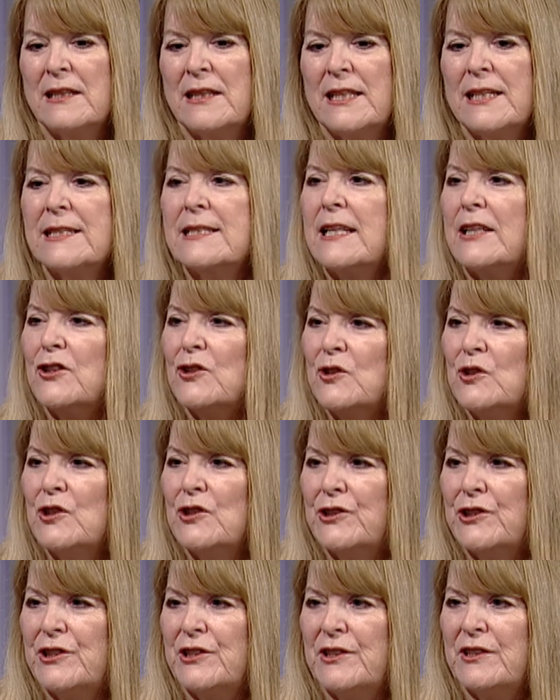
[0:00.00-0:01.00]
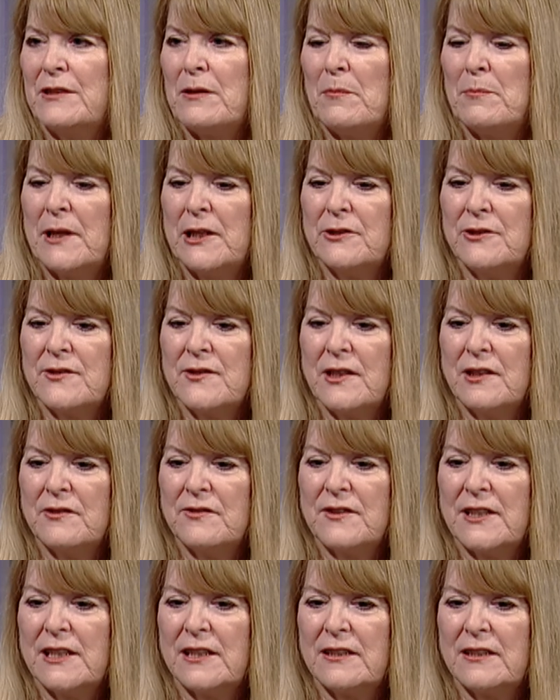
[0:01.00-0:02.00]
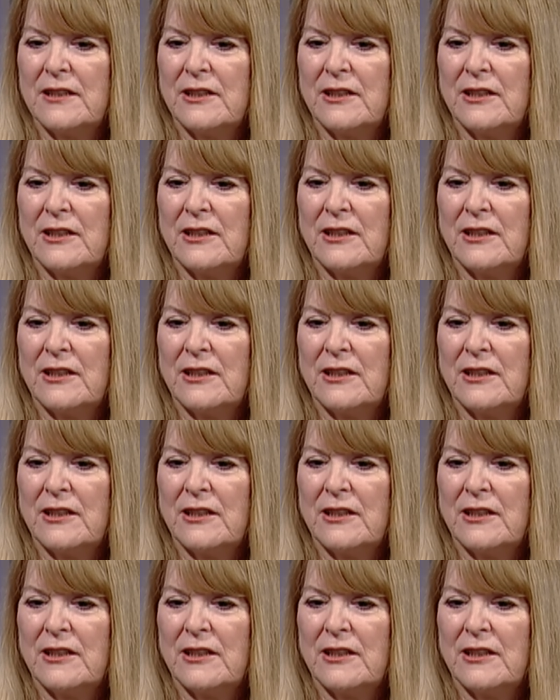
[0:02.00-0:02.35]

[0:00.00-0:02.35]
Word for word: things that you learned about yourself that